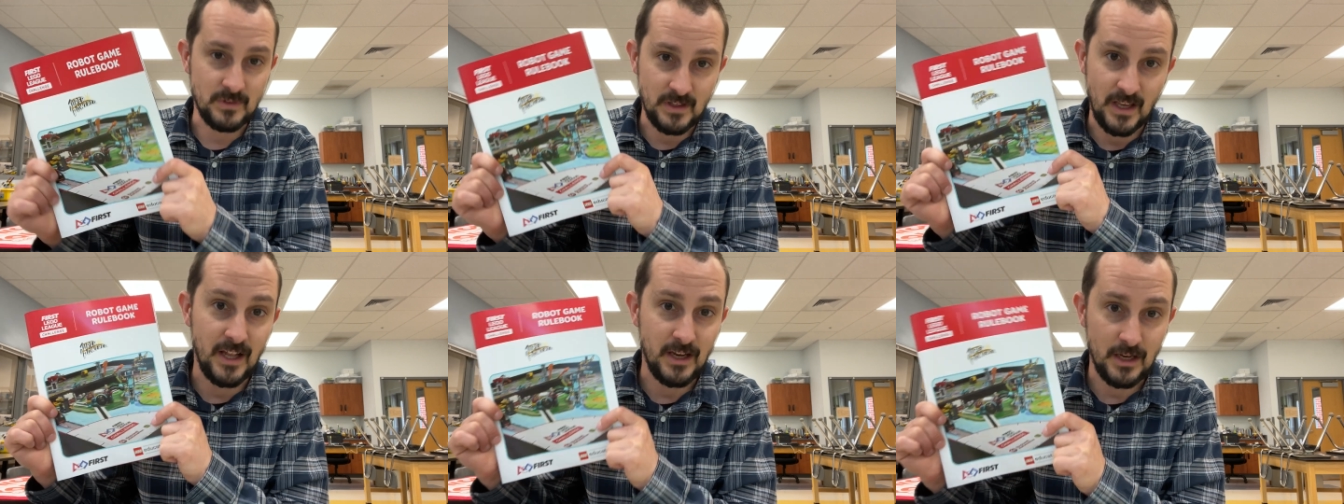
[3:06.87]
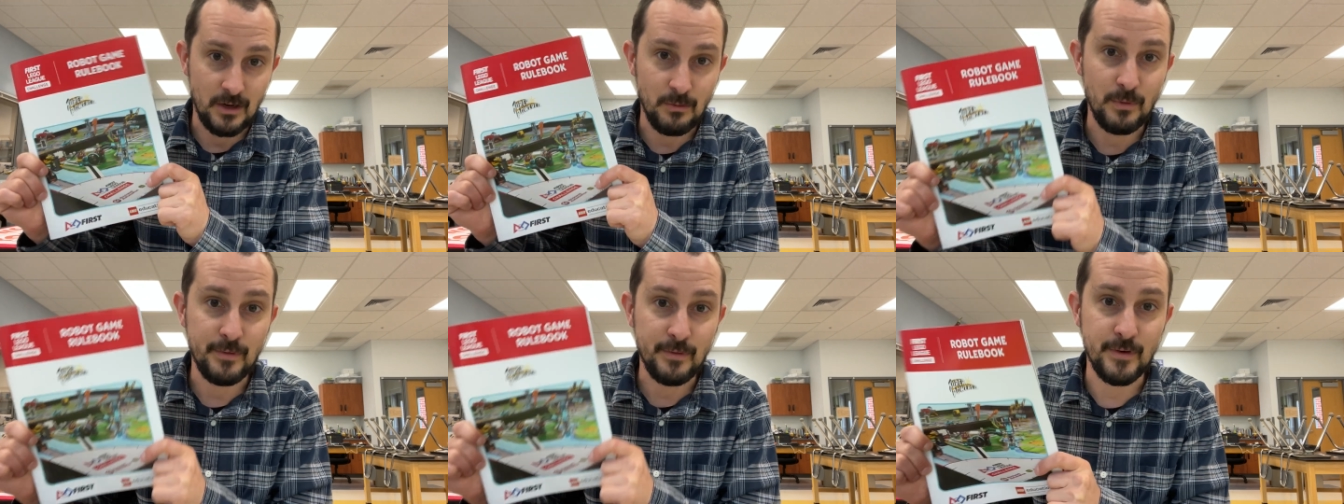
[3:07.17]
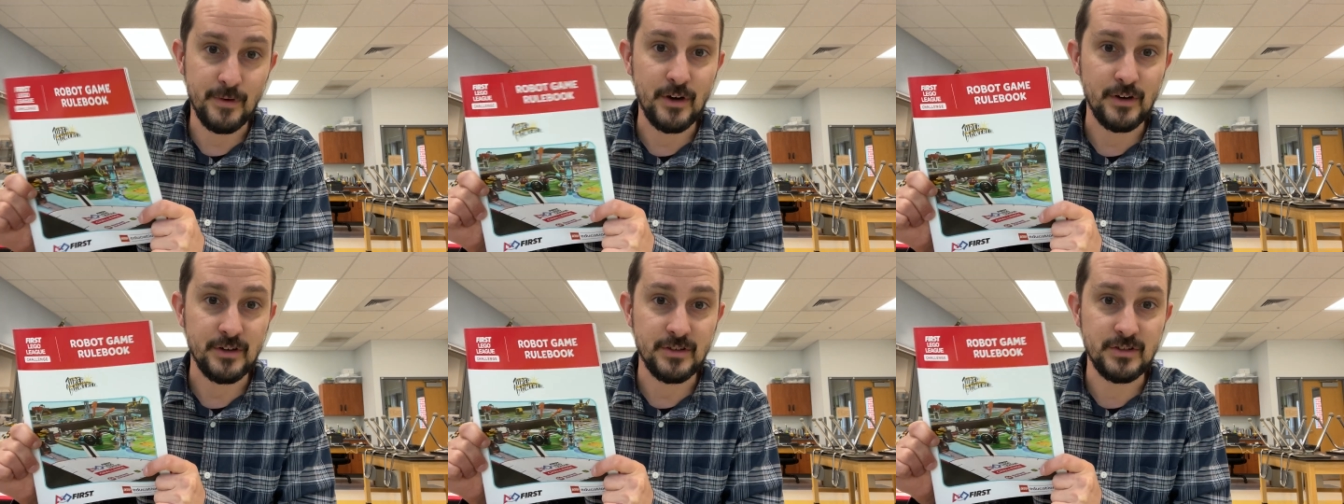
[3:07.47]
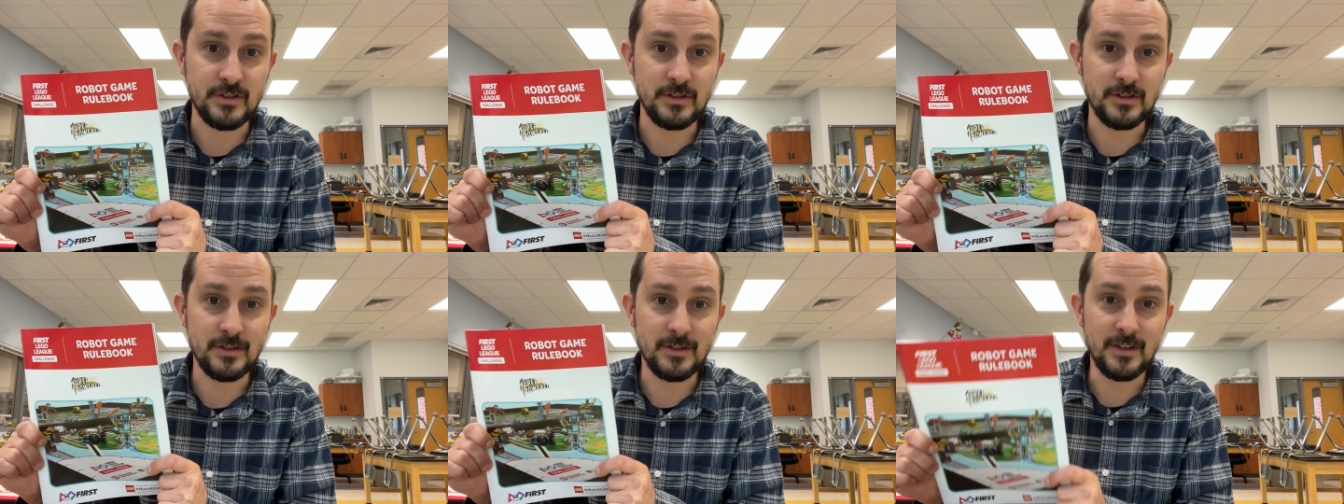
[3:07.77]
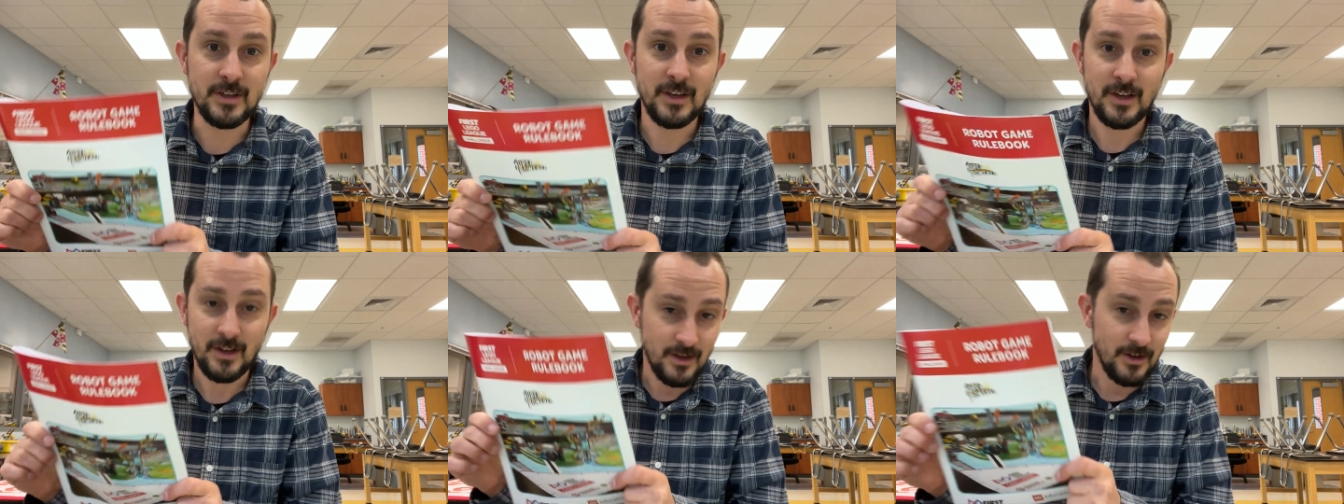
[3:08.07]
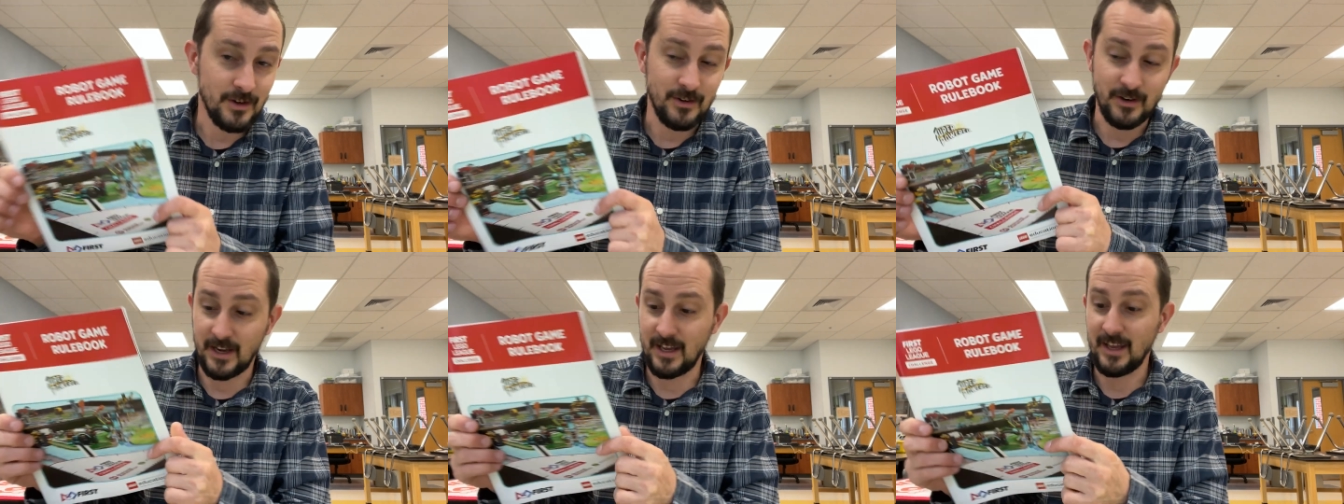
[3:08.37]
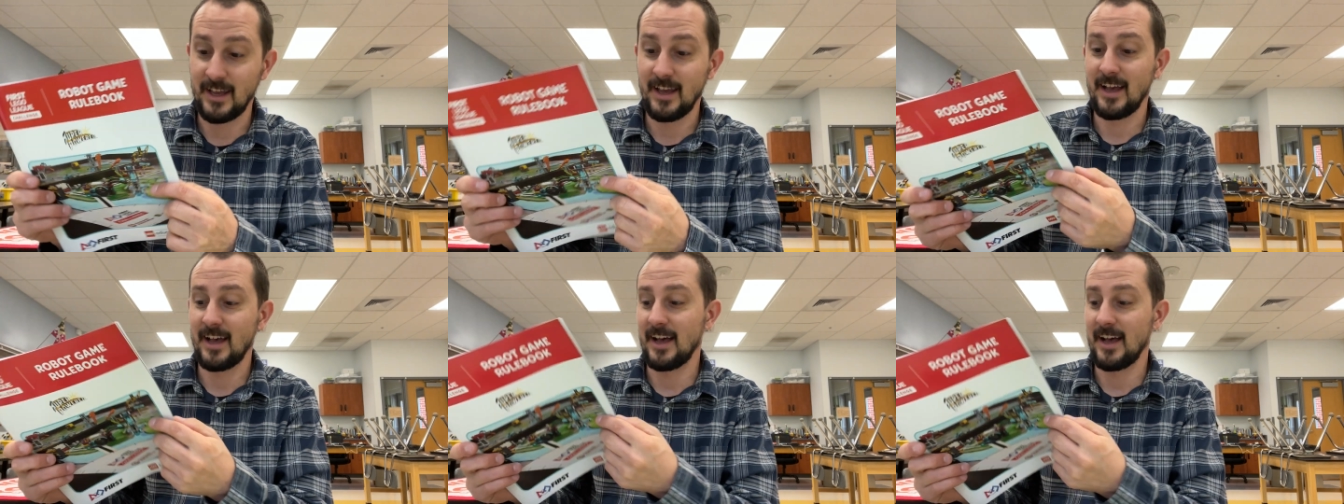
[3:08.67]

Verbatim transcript: and in reverse, right?